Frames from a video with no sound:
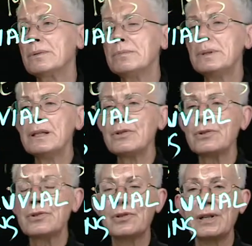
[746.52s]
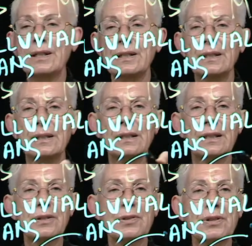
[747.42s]
a major channel
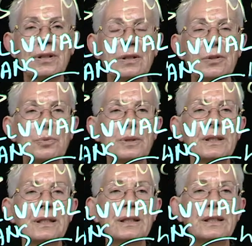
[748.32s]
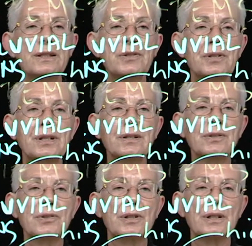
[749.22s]
is, is where the highest
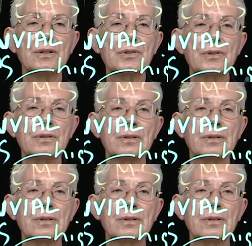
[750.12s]
energy is.